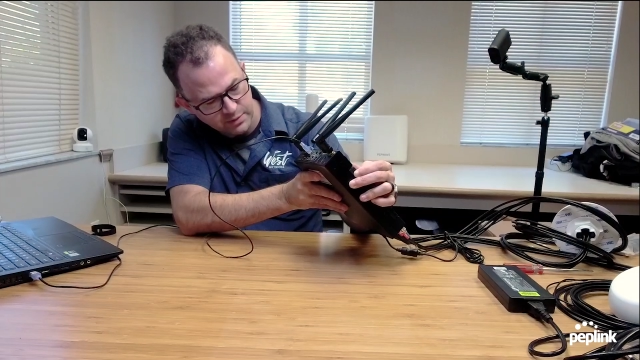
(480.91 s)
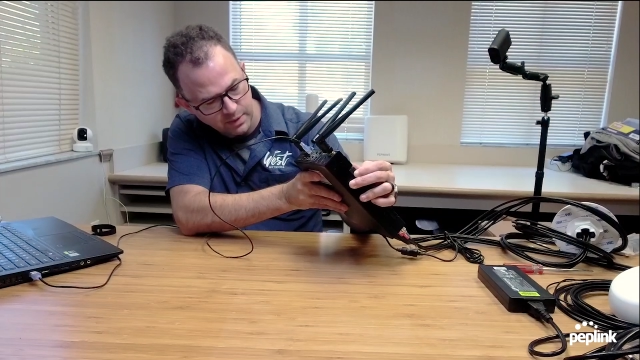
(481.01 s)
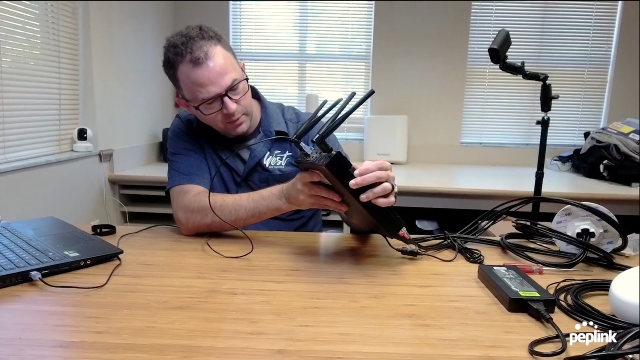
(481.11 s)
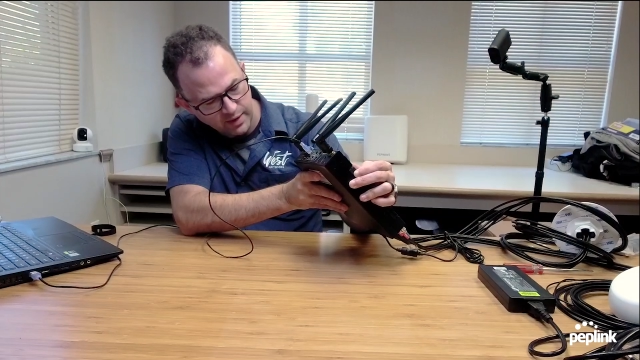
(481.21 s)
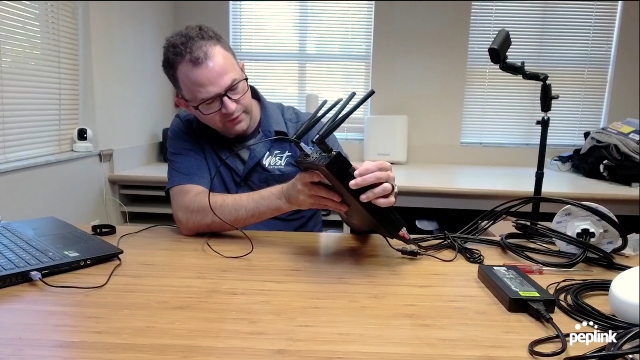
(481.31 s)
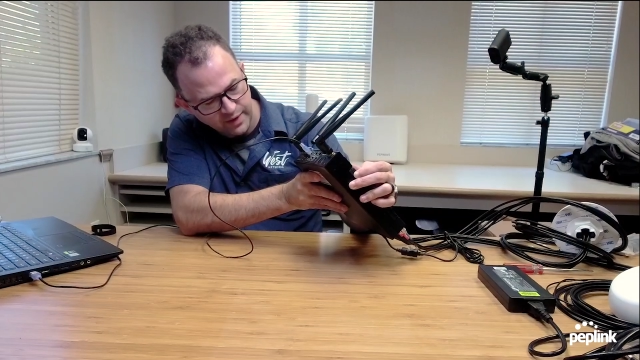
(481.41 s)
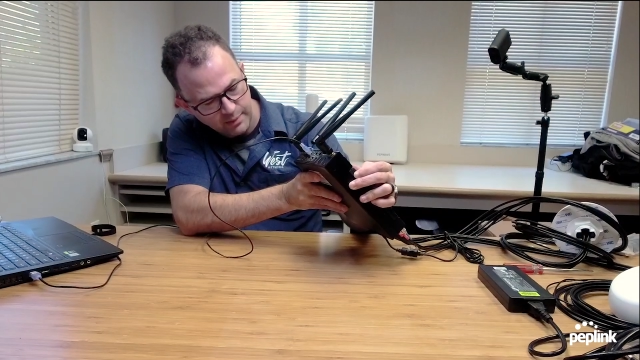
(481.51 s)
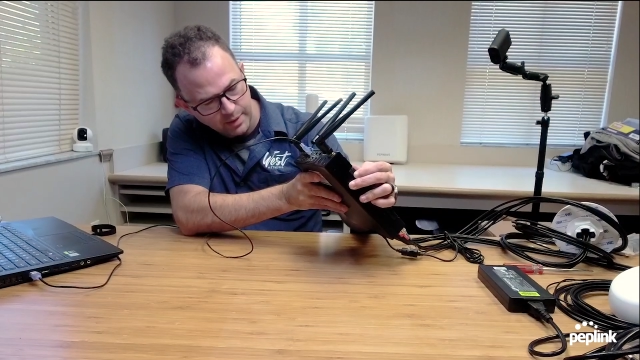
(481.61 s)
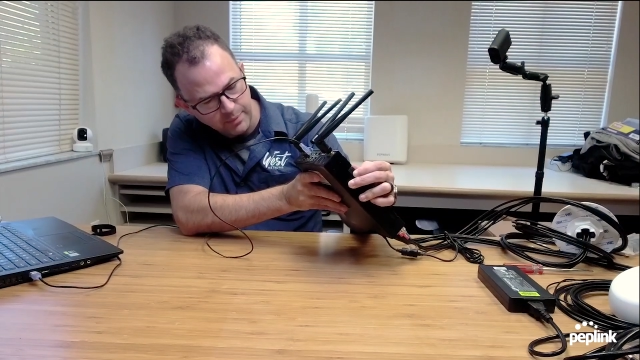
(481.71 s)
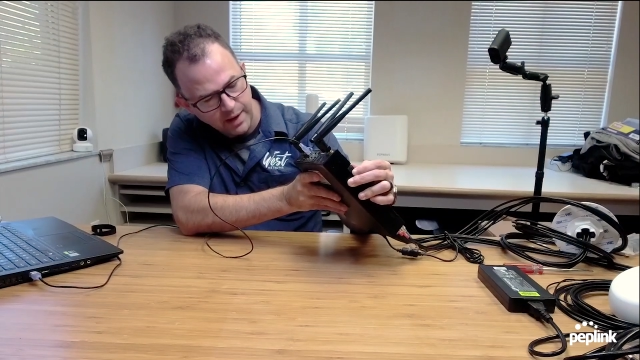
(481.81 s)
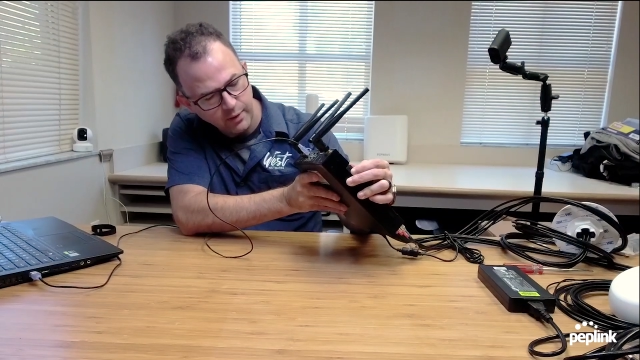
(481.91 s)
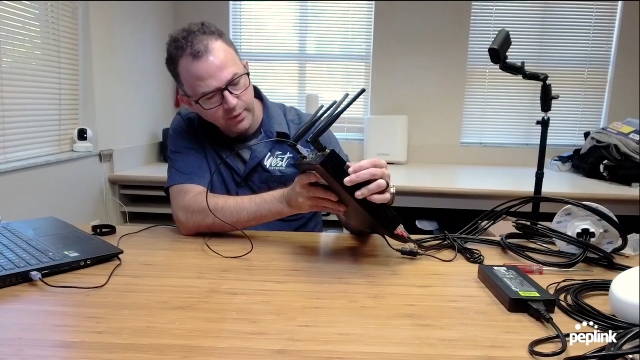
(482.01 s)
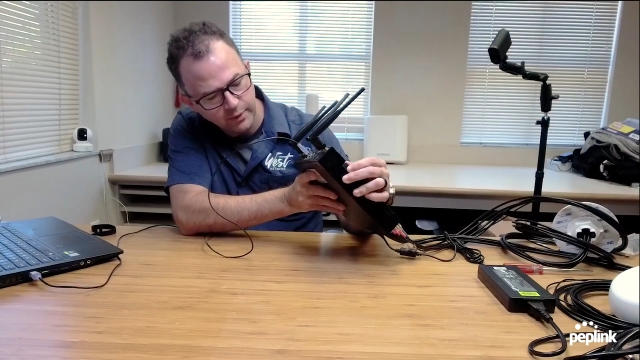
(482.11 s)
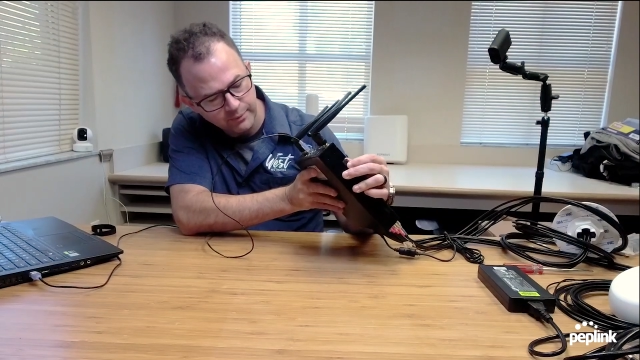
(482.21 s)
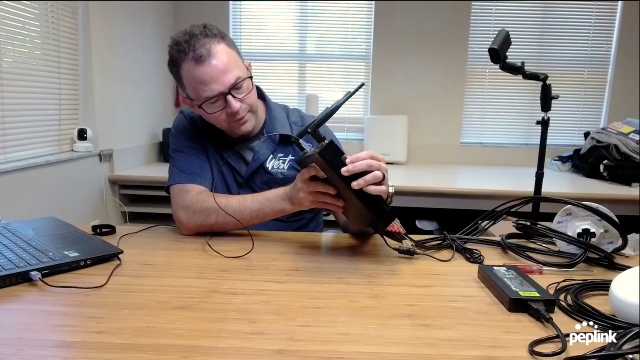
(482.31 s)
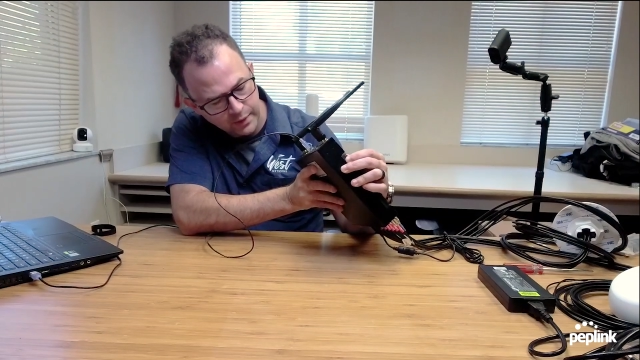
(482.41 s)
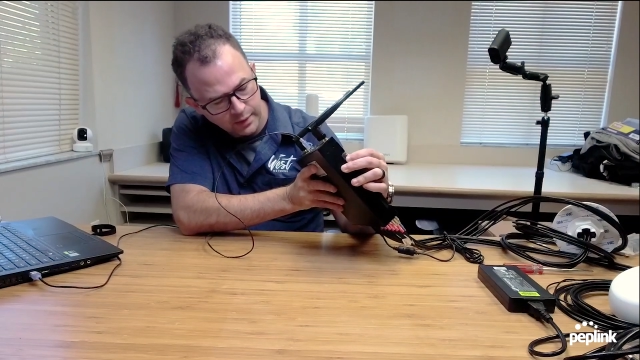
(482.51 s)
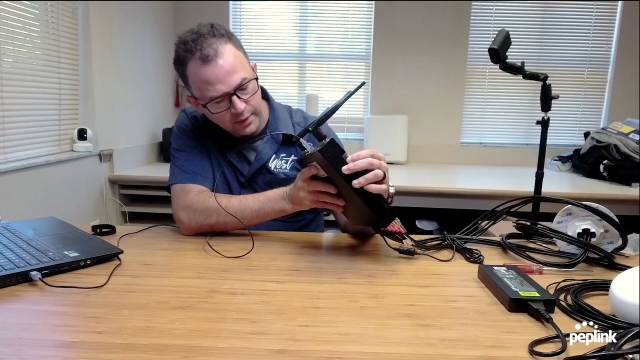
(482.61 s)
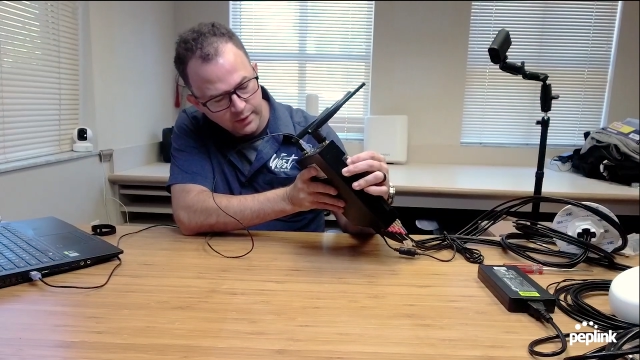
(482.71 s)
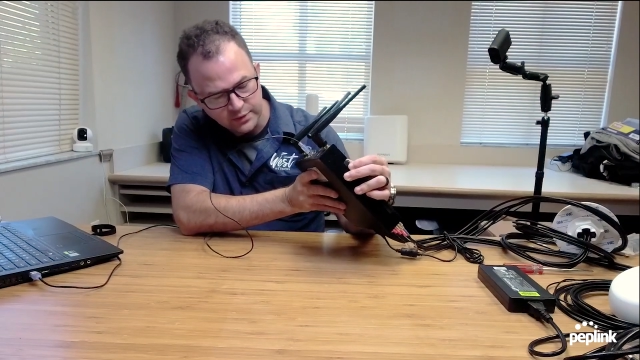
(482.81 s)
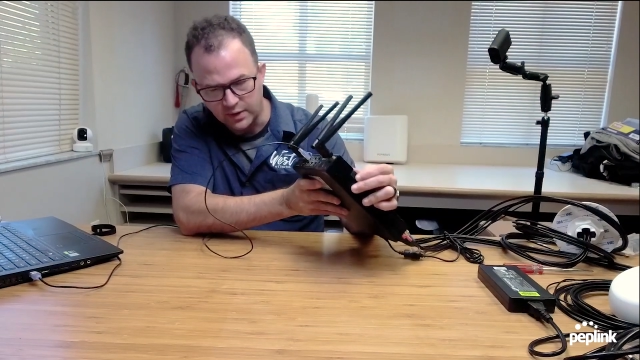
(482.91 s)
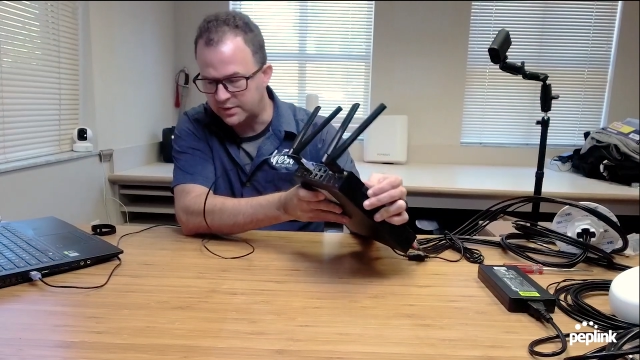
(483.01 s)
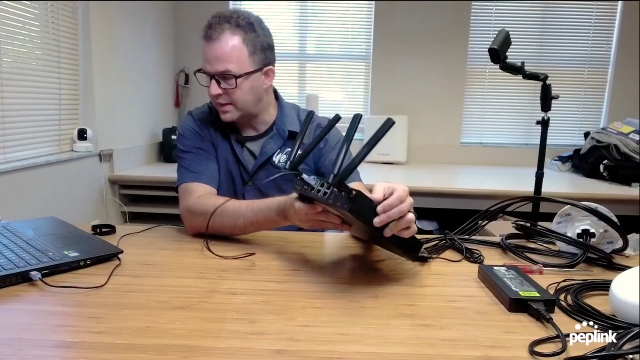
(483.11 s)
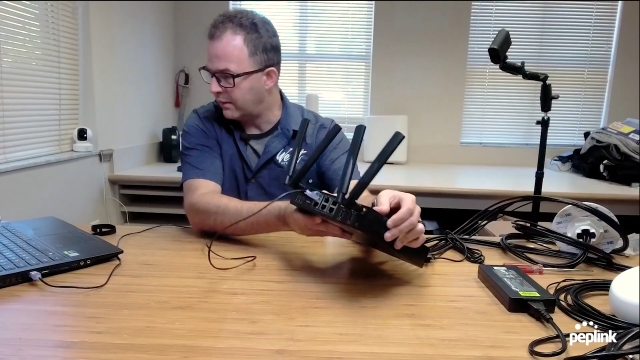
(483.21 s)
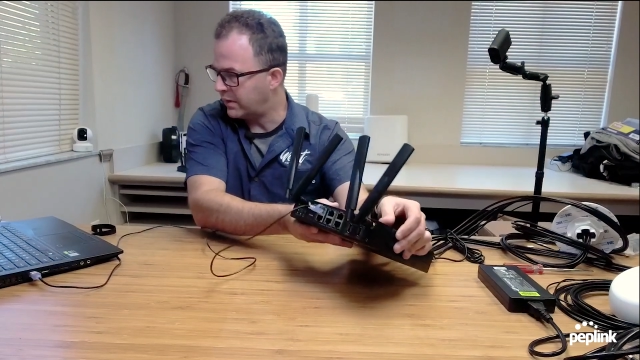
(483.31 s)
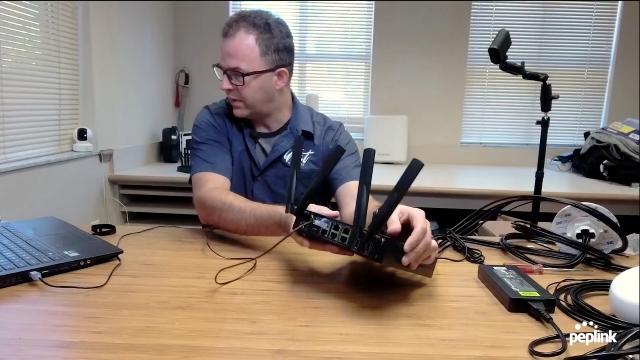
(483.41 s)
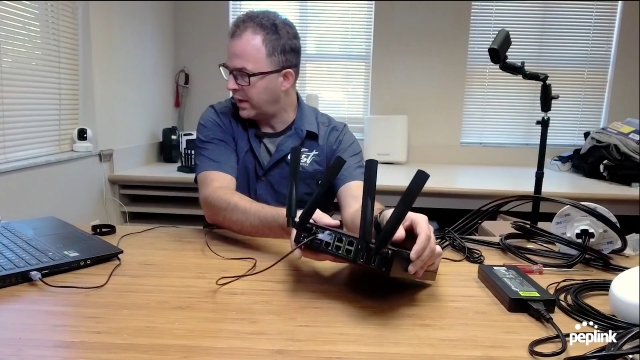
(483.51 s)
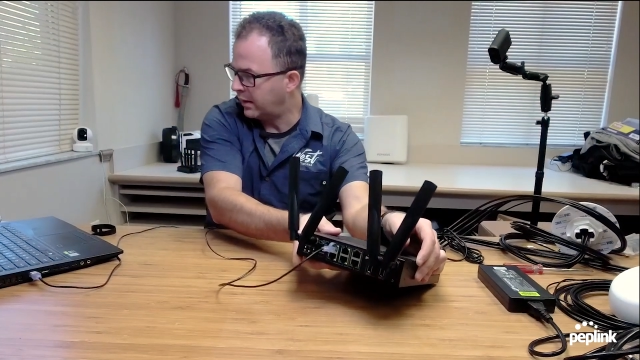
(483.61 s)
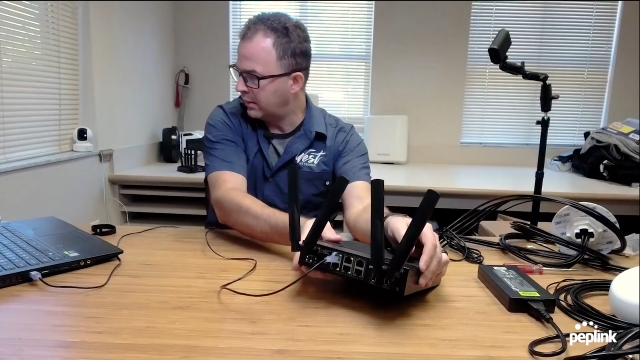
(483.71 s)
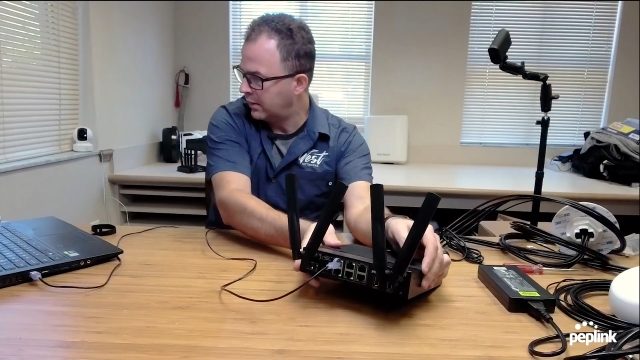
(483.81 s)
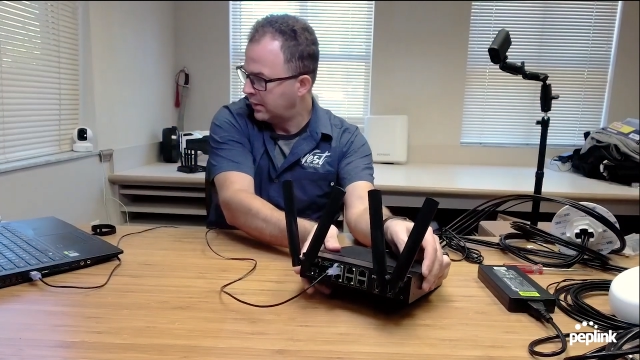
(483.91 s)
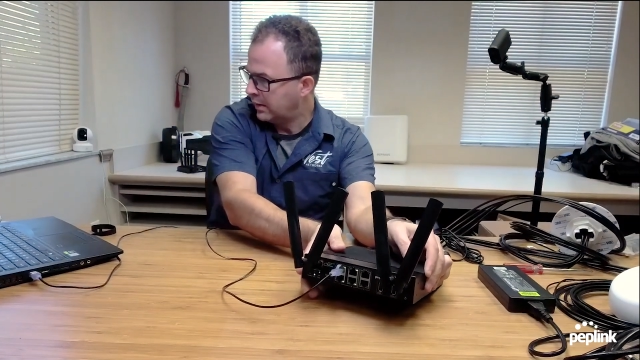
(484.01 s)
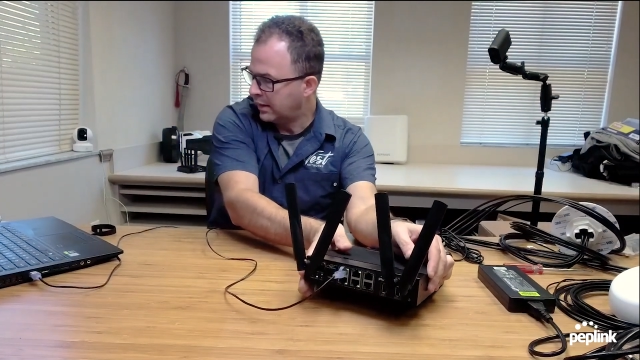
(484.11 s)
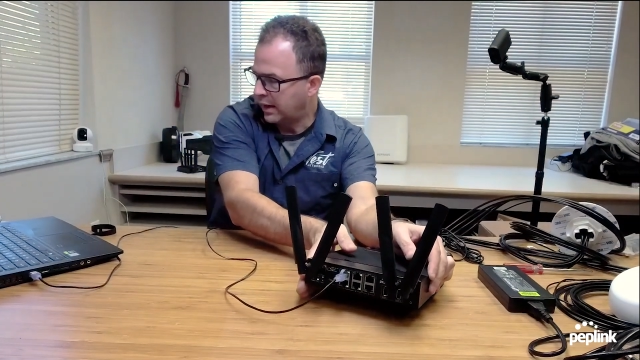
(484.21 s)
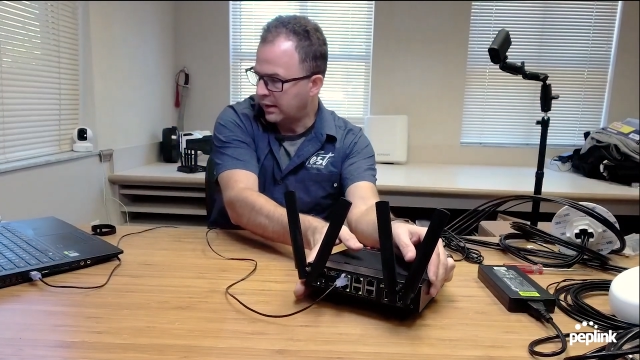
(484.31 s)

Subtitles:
my Wi-Fi, my power. So I see everything kind